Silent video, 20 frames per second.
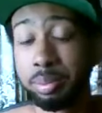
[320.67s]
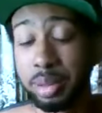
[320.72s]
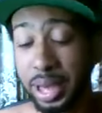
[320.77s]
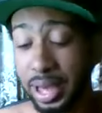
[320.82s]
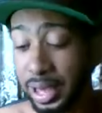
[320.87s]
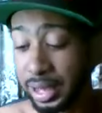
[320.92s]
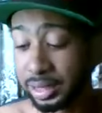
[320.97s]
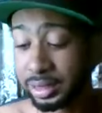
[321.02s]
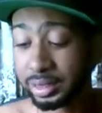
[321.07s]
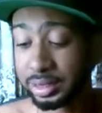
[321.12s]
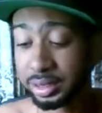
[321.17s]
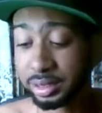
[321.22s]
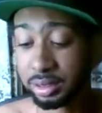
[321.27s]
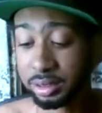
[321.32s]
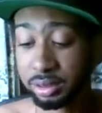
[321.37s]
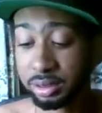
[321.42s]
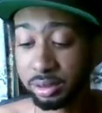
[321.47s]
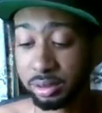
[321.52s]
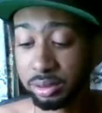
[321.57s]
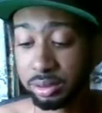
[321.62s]
pacts,
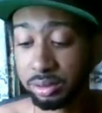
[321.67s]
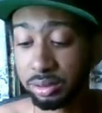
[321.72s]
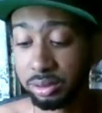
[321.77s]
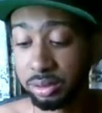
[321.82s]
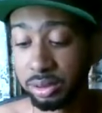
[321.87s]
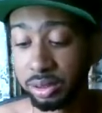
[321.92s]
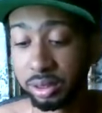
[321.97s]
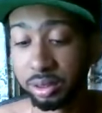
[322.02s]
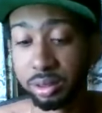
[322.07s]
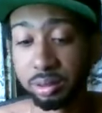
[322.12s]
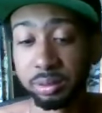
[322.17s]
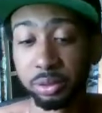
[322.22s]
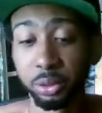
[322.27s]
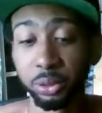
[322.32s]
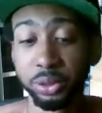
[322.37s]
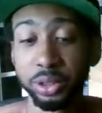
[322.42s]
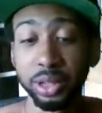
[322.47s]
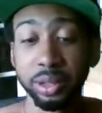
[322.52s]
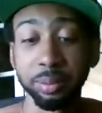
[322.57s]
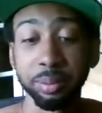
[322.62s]
you can
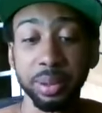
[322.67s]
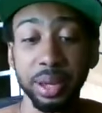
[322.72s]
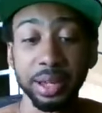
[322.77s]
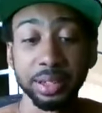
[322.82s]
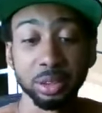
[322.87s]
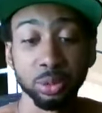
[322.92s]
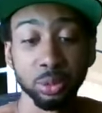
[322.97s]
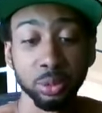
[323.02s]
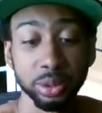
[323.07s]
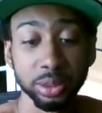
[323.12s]
create pacts